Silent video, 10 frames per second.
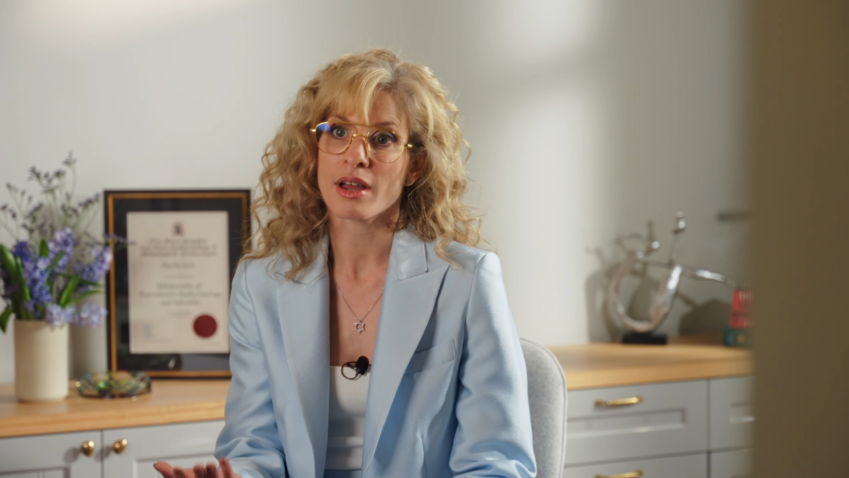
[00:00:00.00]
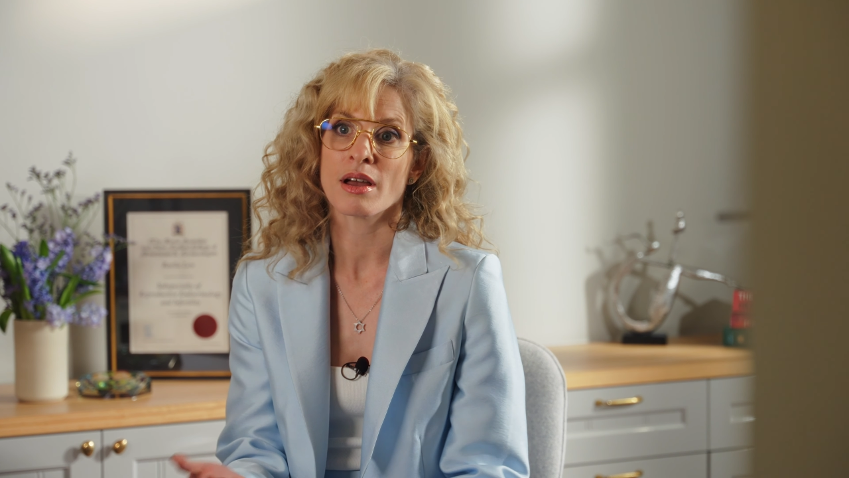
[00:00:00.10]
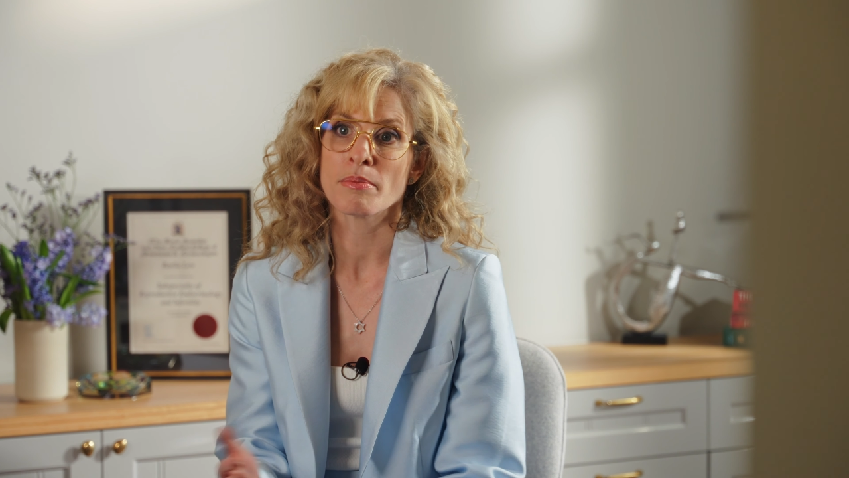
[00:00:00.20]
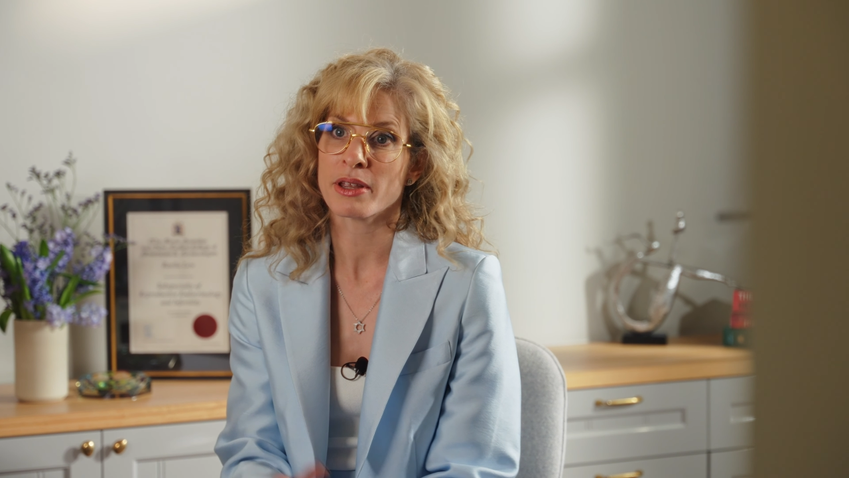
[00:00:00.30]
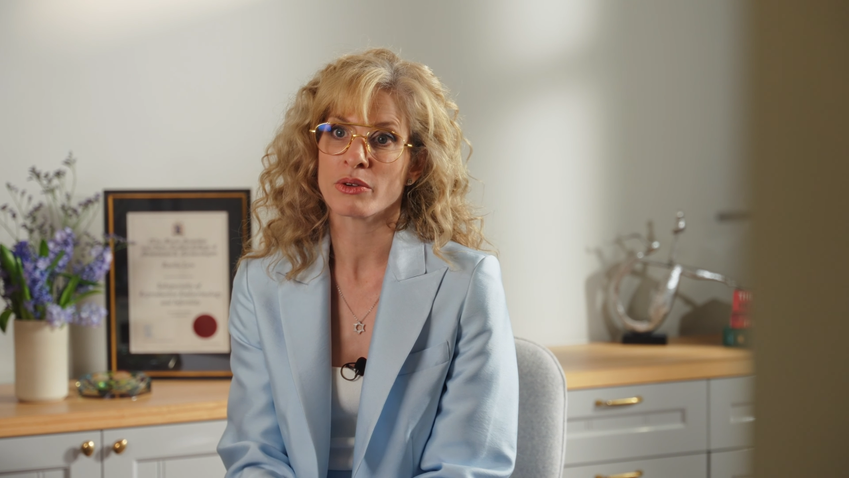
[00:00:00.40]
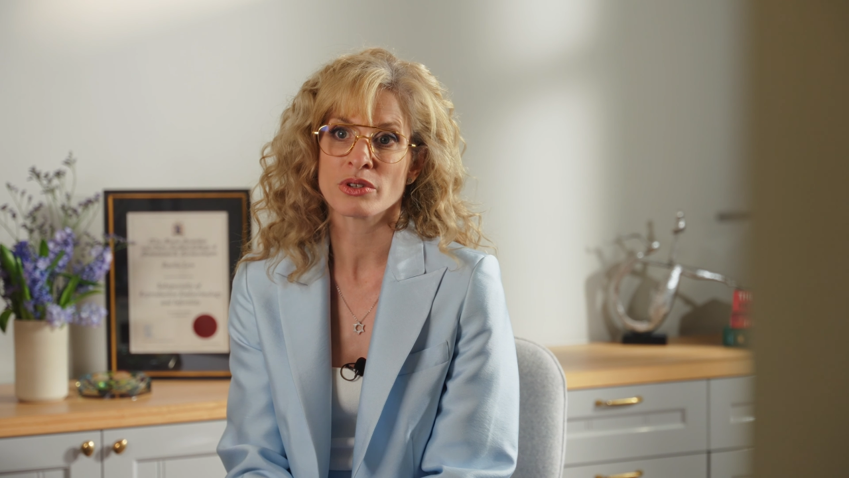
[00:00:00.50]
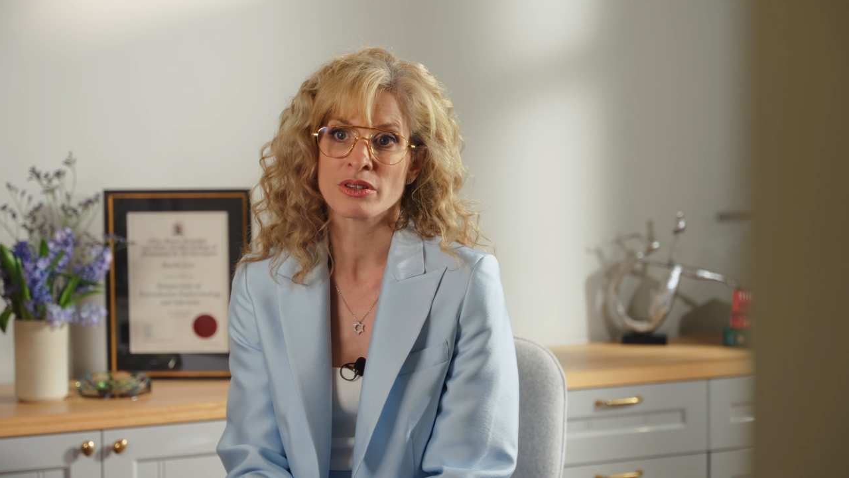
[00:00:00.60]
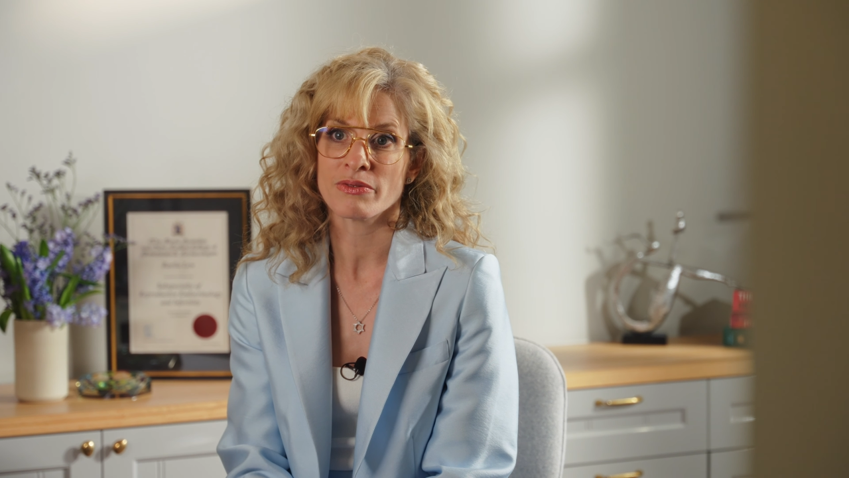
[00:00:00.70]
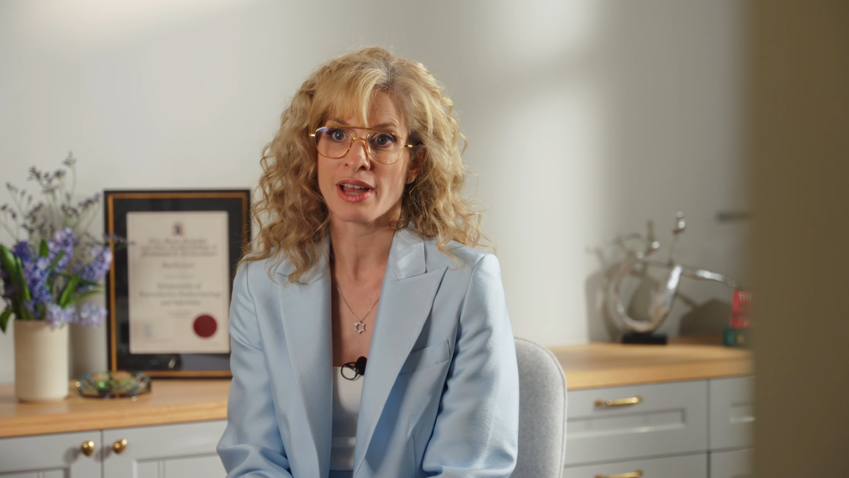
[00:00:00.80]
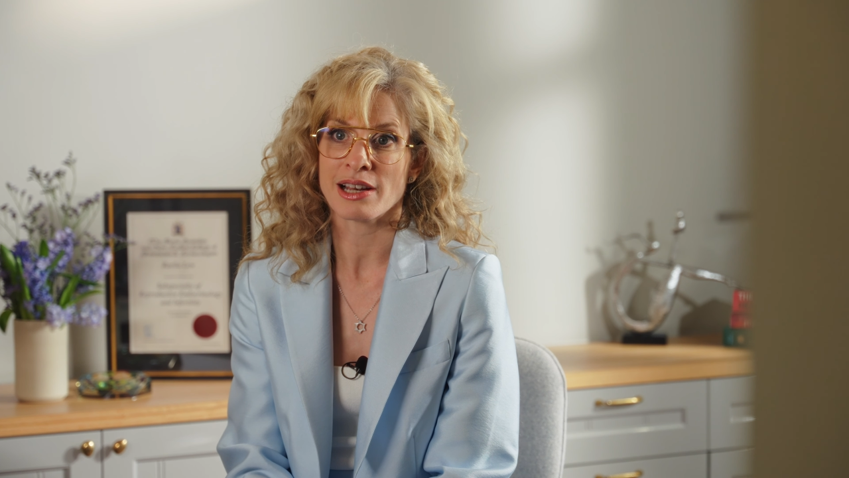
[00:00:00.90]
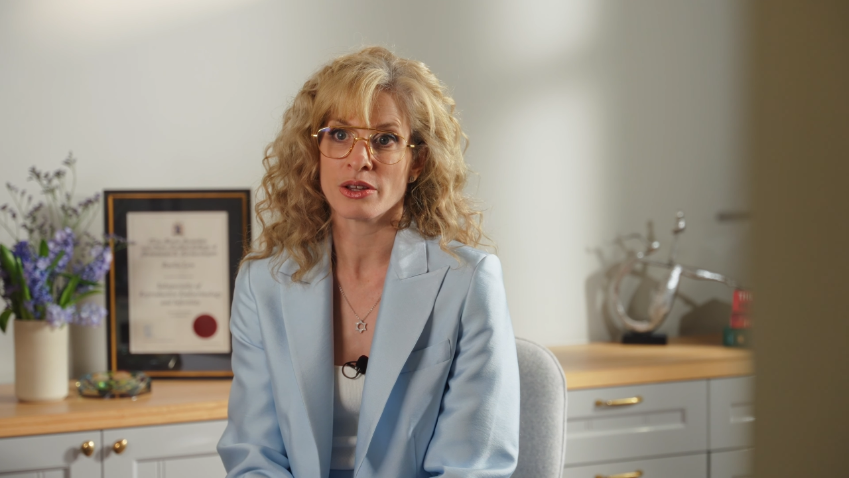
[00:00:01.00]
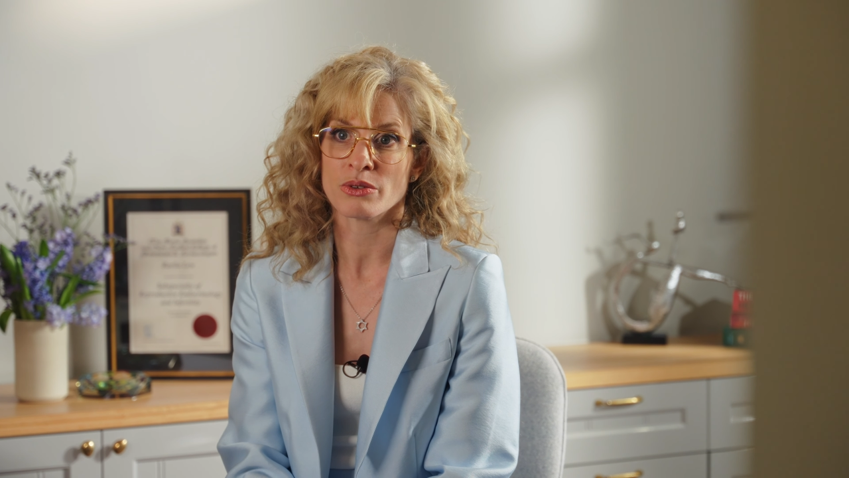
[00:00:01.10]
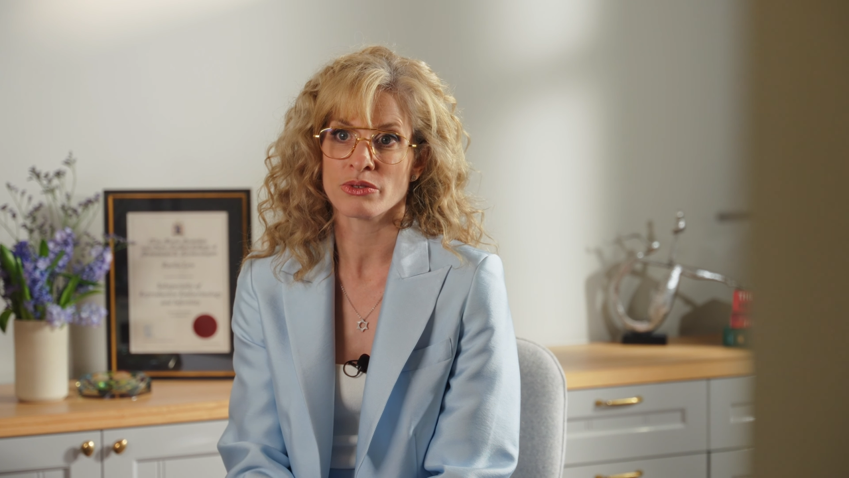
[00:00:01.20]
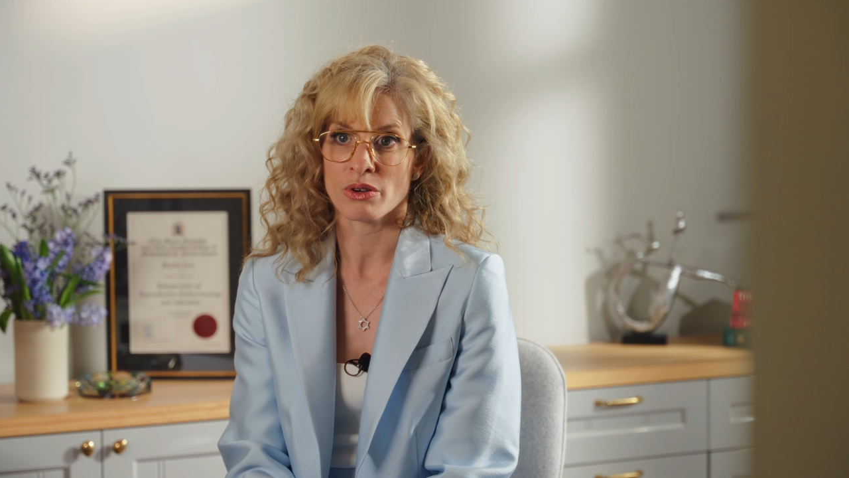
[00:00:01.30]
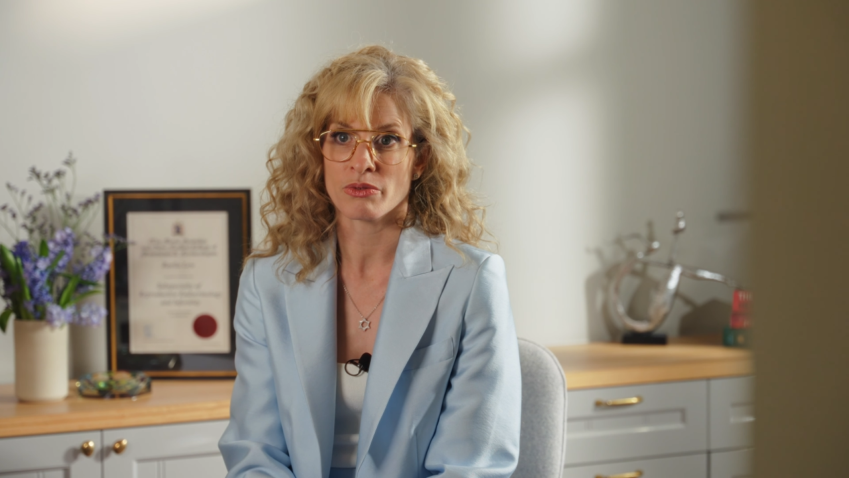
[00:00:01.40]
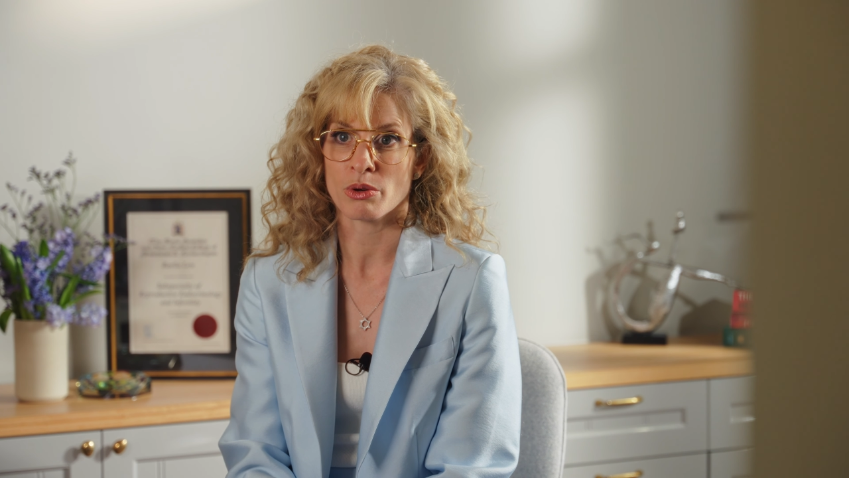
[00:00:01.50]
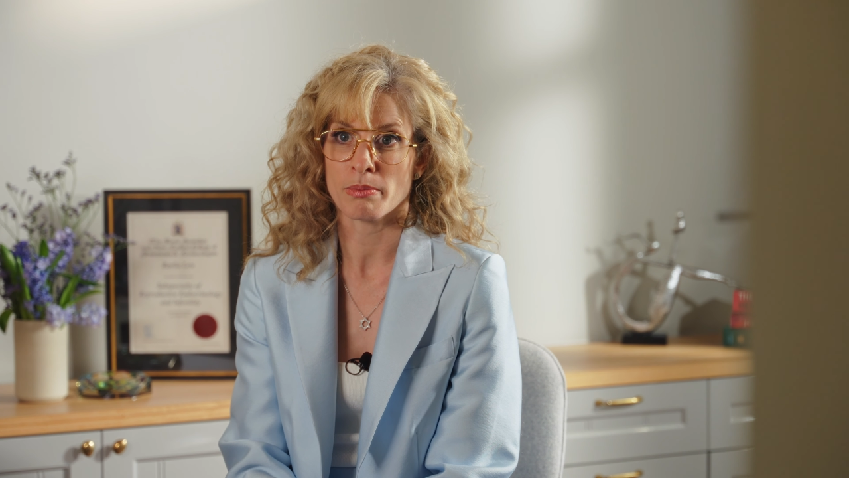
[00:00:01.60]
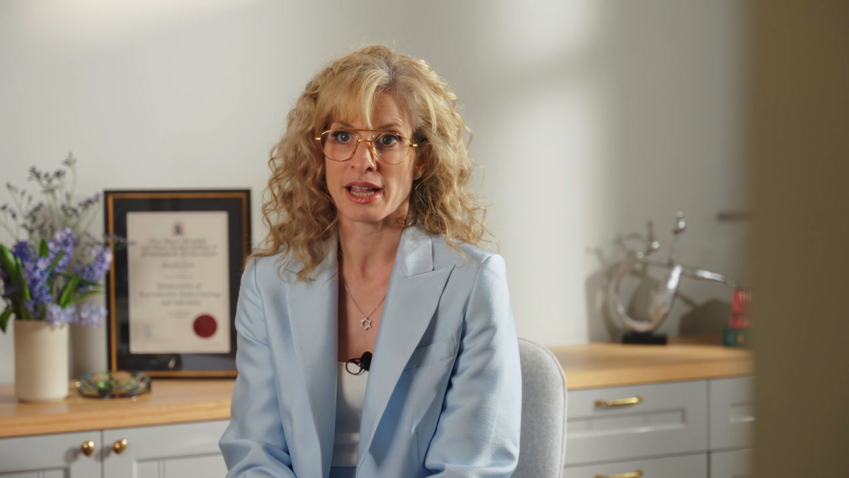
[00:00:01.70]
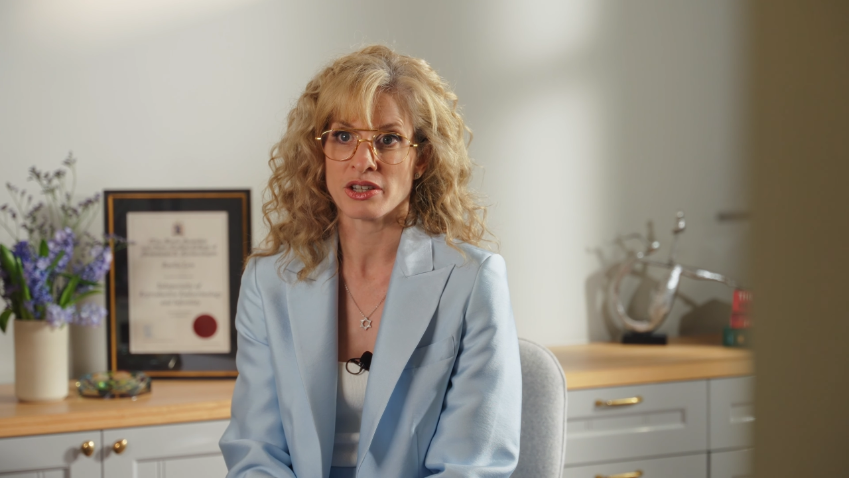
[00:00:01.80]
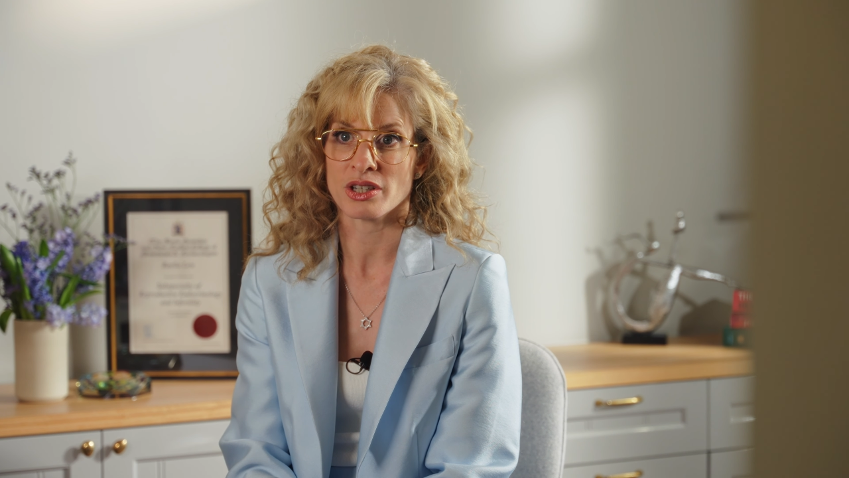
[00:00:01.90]
appeal to the values of your
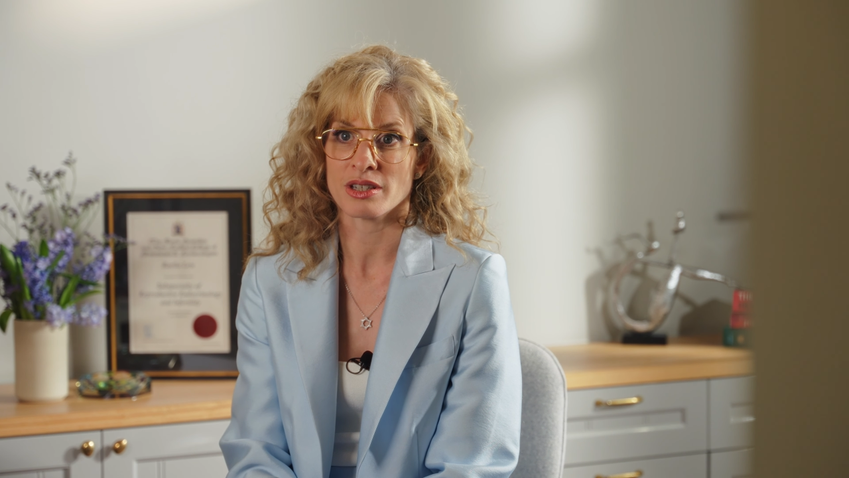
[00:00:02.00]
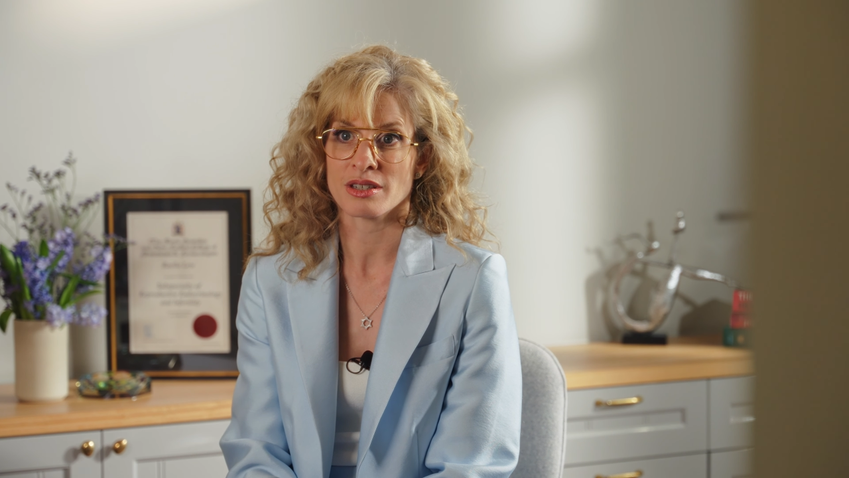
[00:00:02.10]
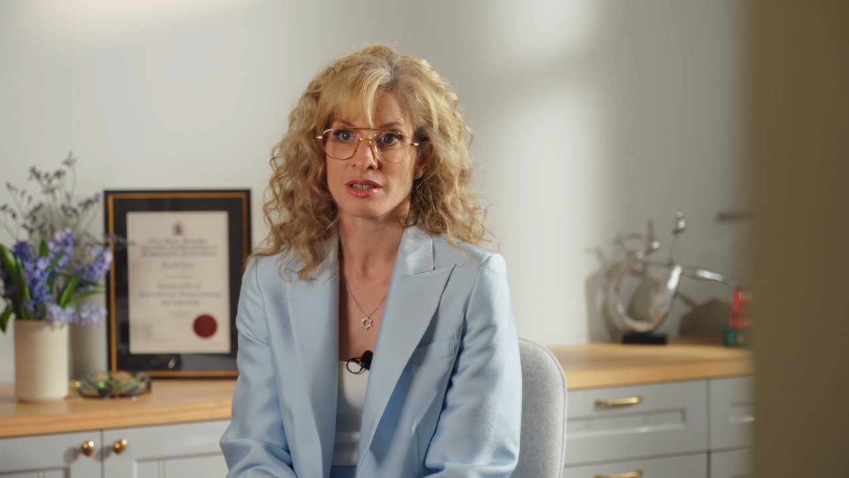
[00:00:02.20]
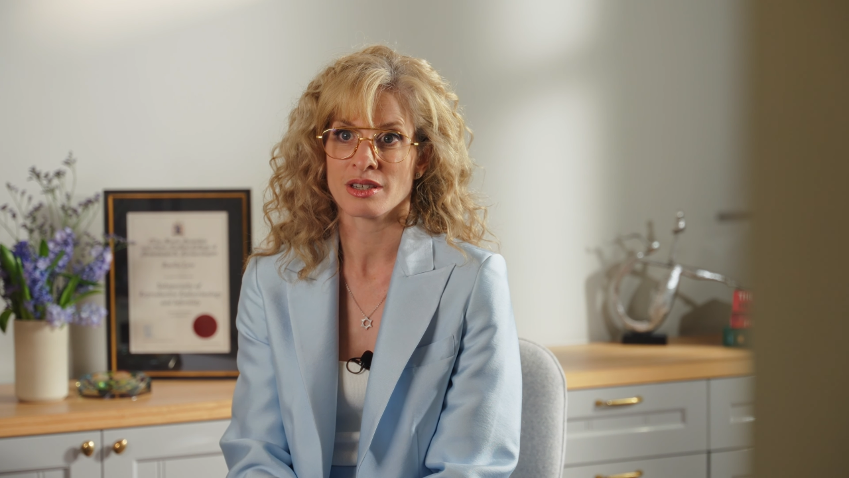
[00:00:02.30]
patient.